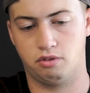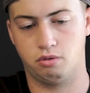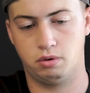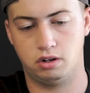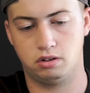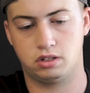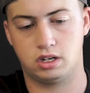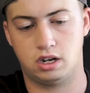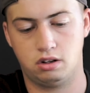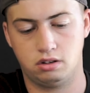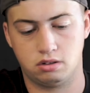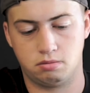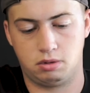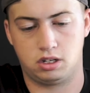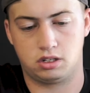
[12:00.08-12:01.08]
for window
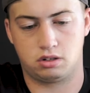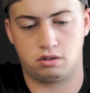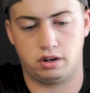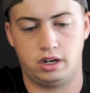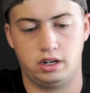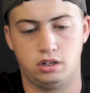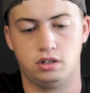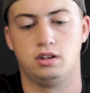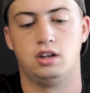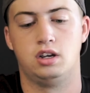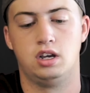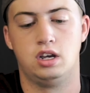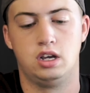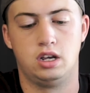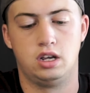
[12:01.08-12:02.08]
towels, it makes great.
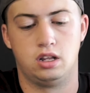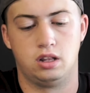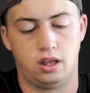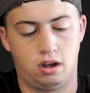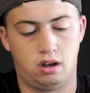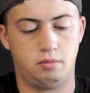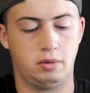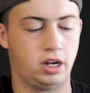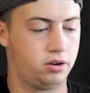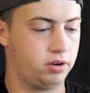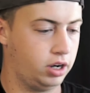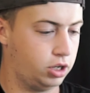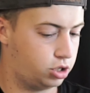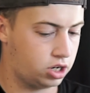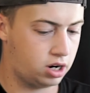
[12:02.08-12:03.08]
They all make
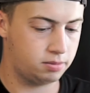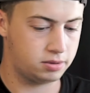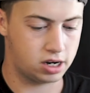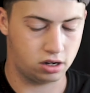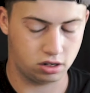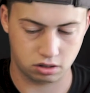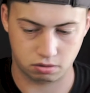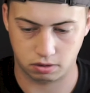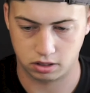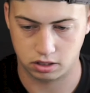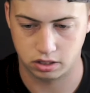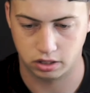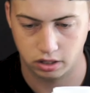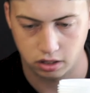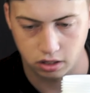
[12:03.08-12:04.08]
great shop towels once
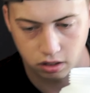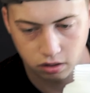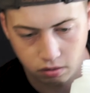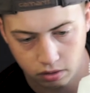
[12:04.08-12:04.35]
they're